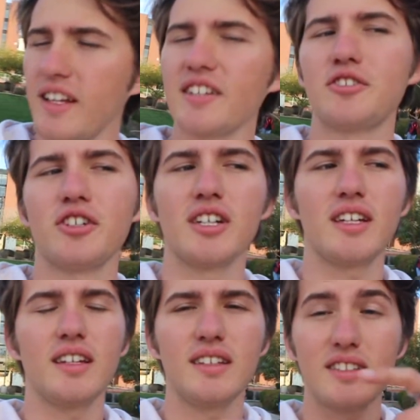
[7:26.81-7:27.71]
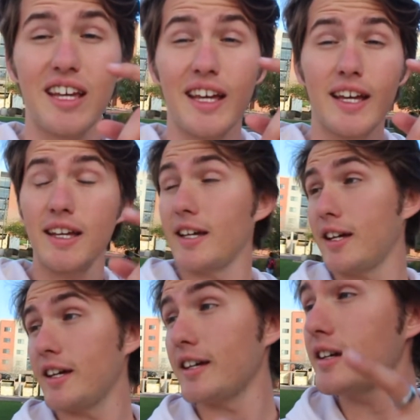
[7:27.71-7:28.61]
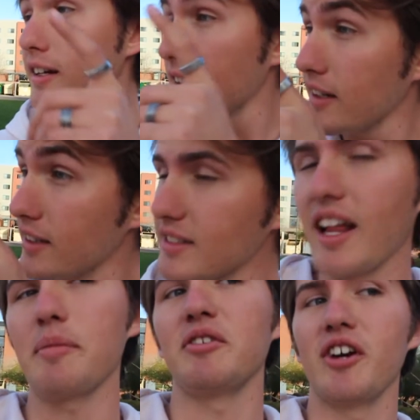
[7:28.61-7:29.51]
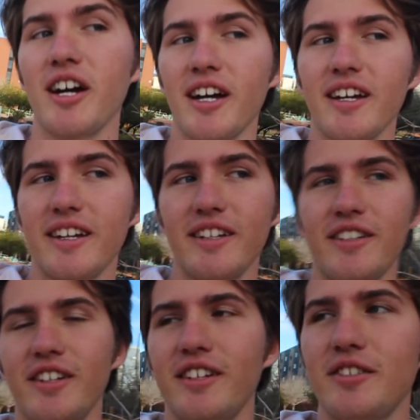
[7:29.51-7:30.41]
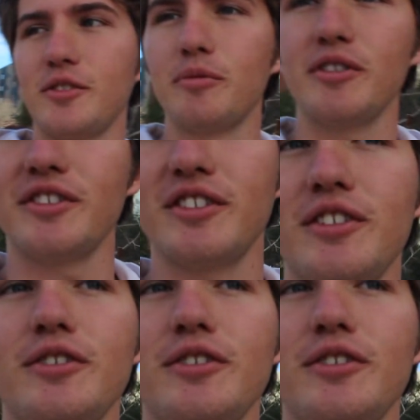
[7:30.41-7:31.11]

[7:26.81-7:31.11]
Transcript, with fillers: The next trick is a slappy grind. Super easy to